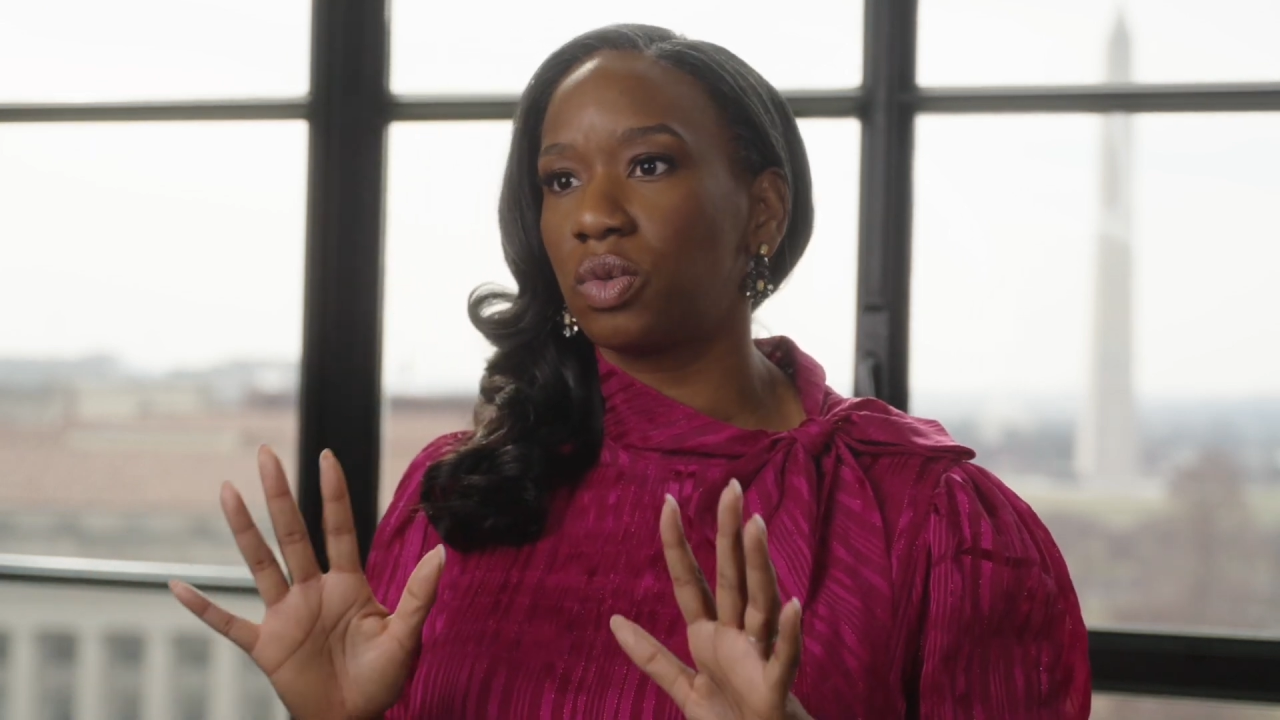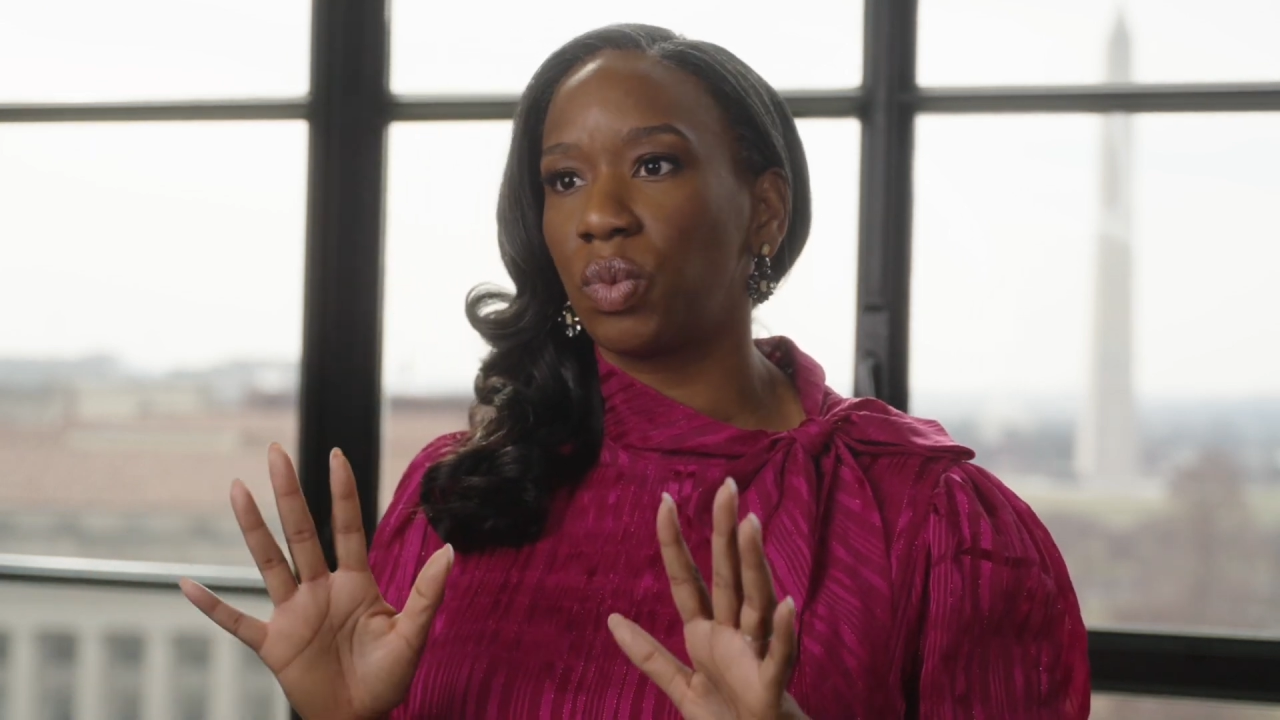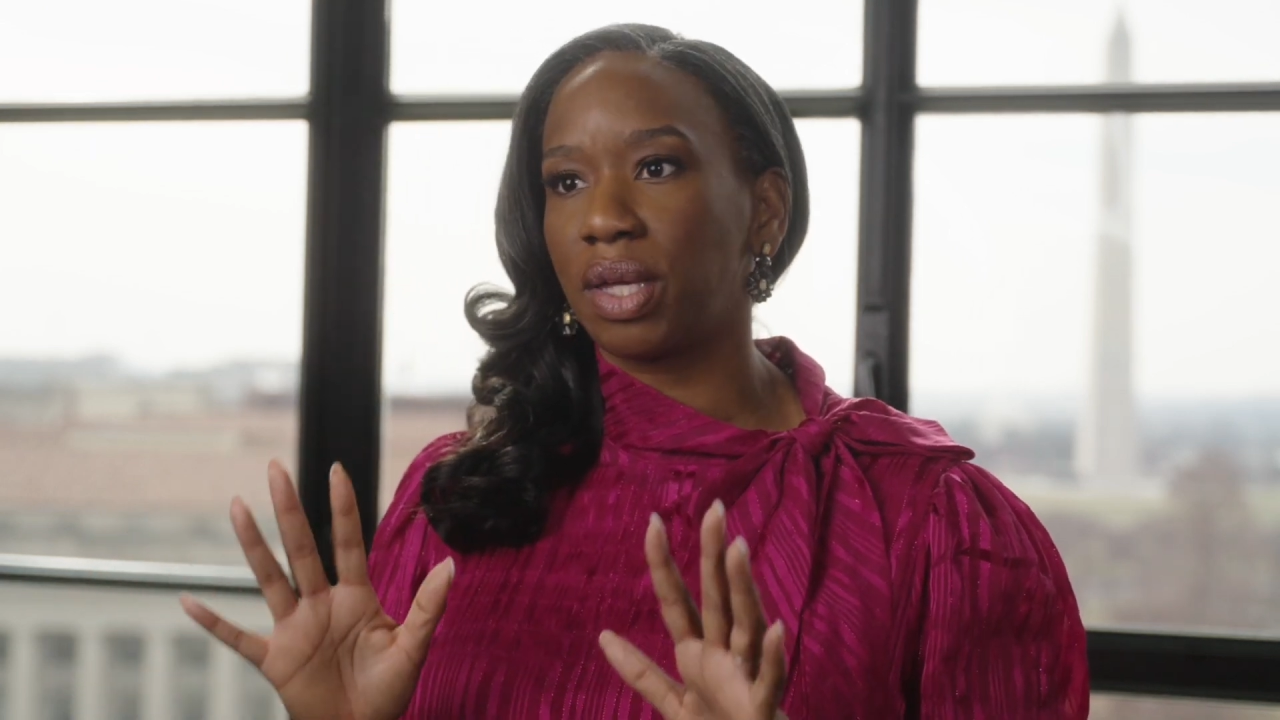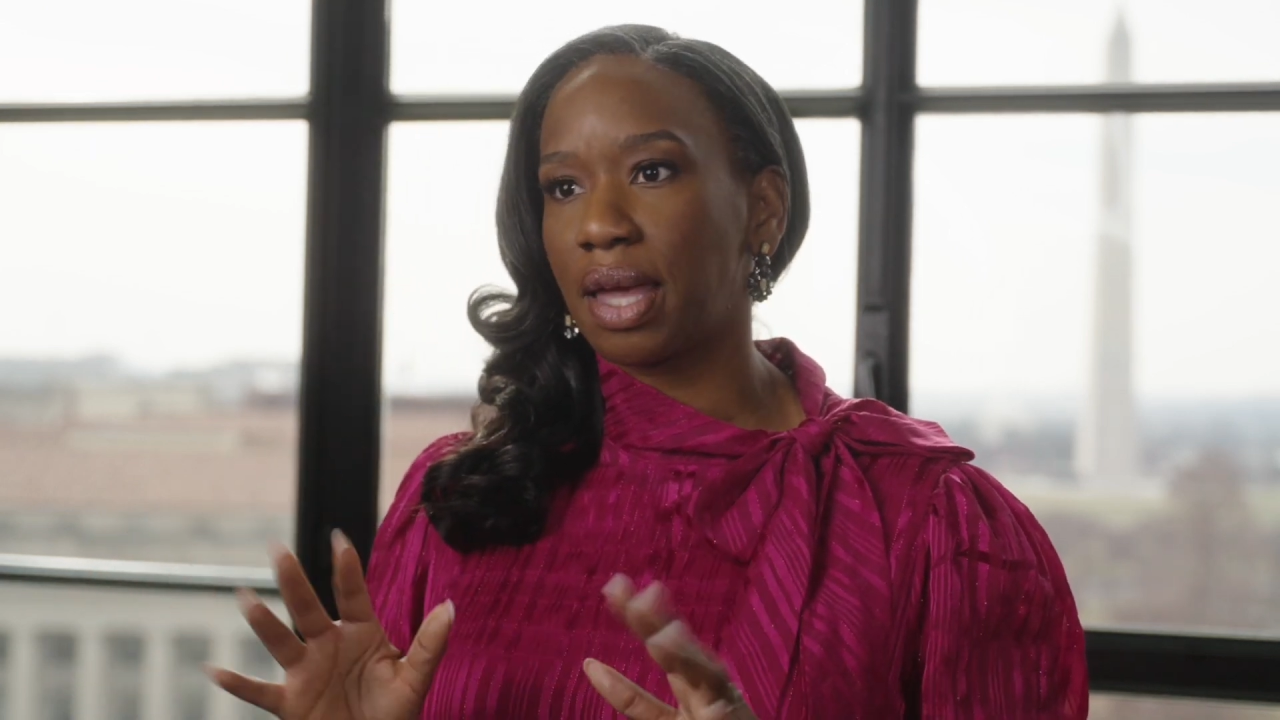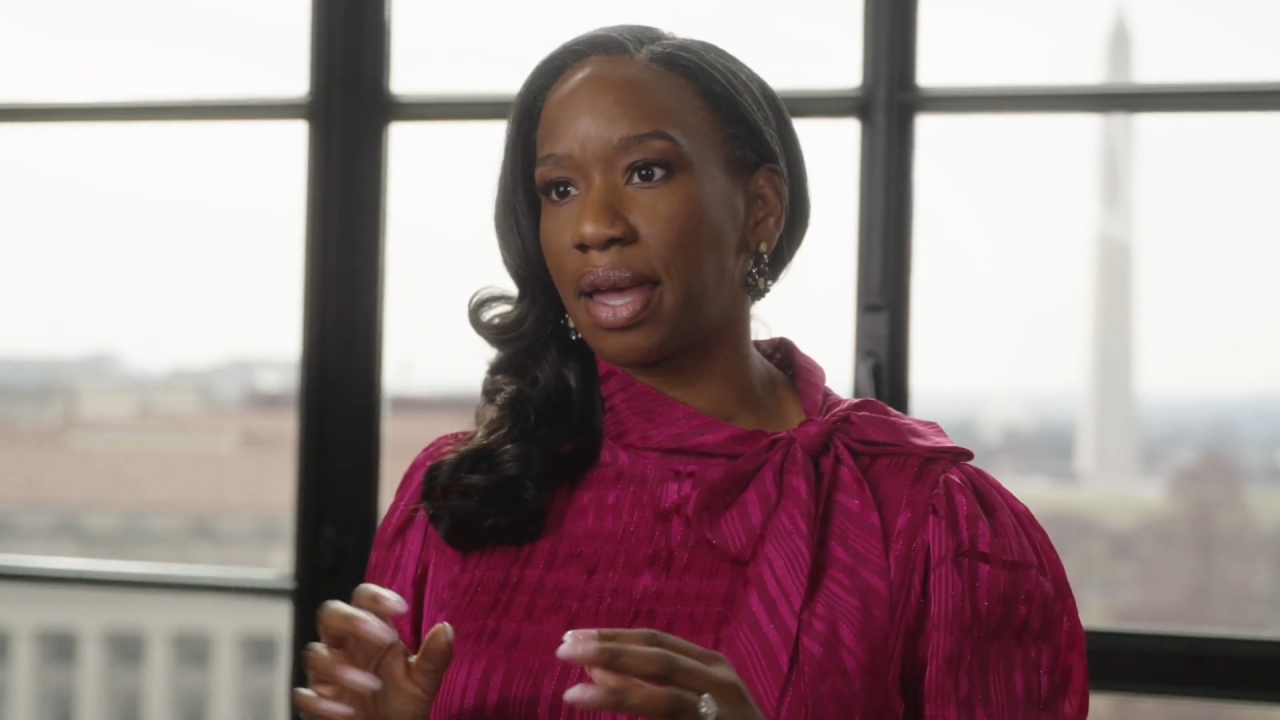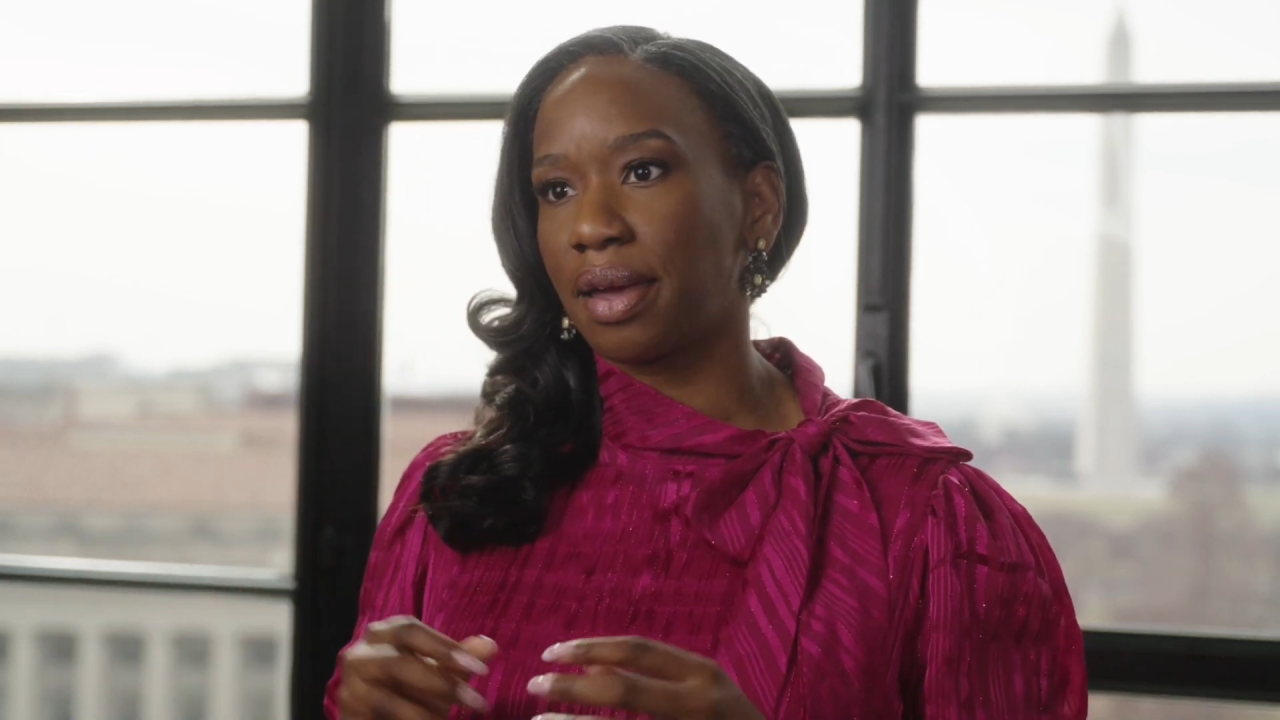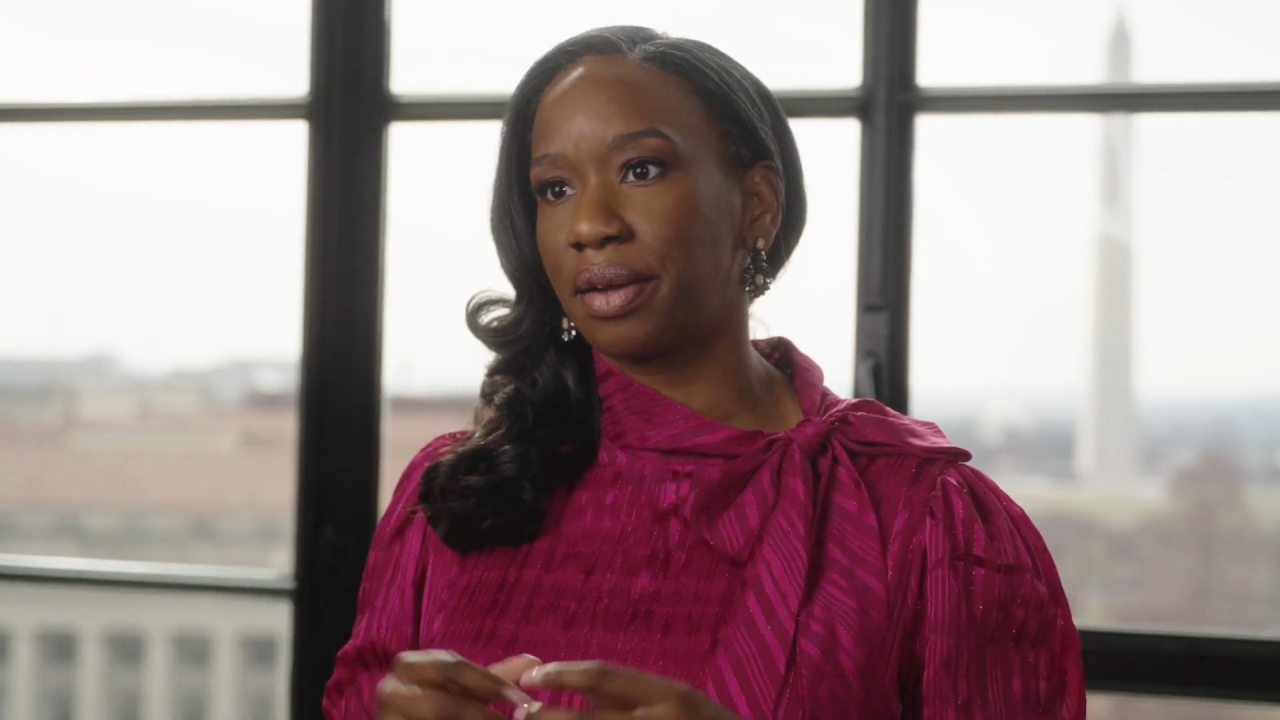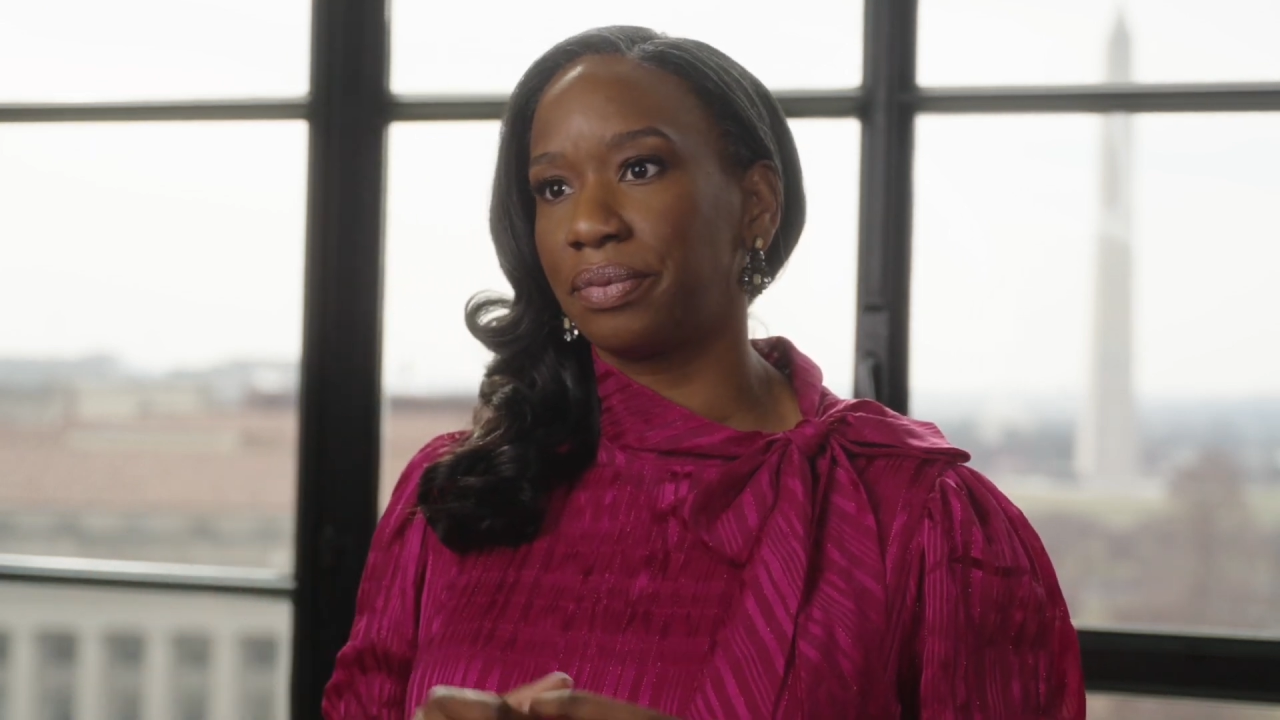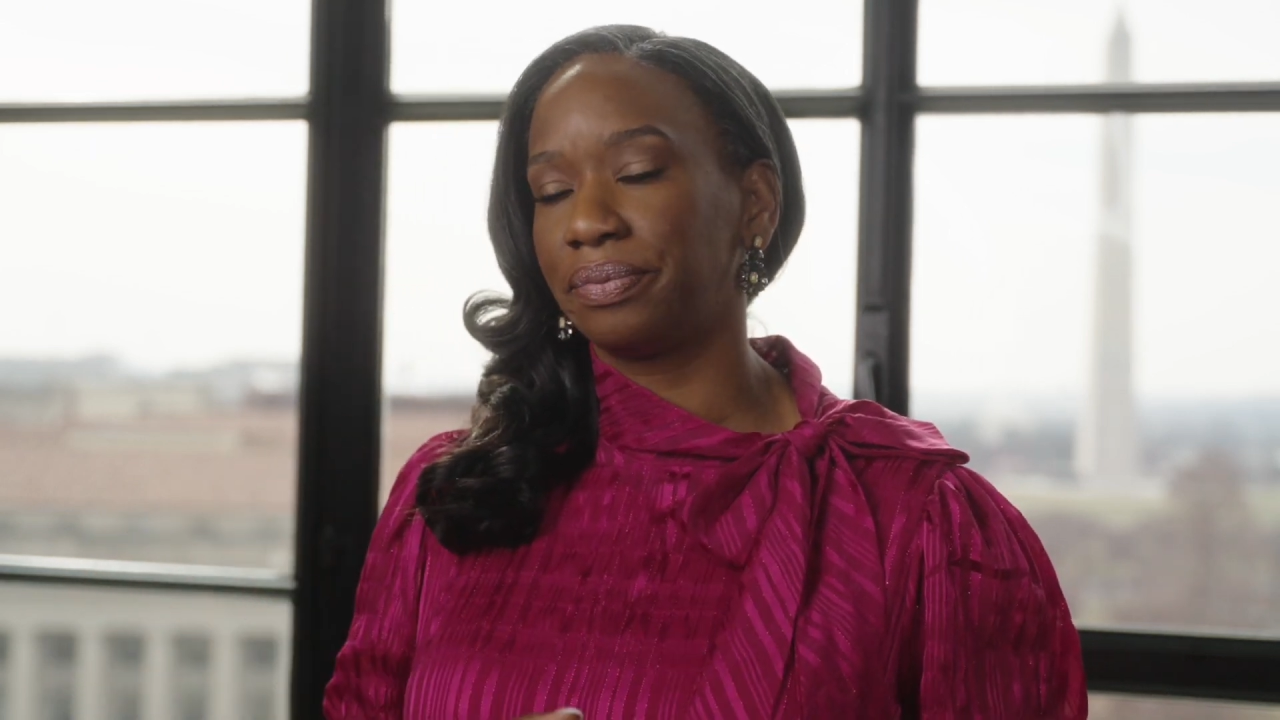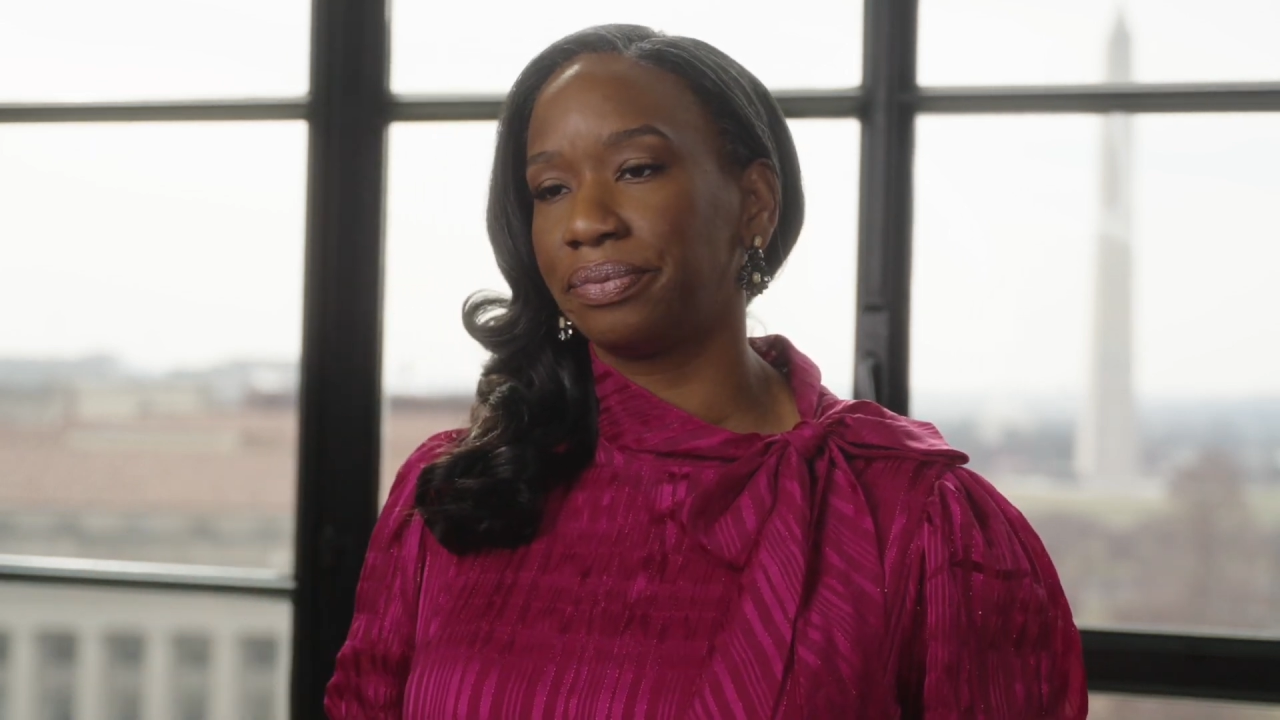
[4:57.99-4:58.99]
we can.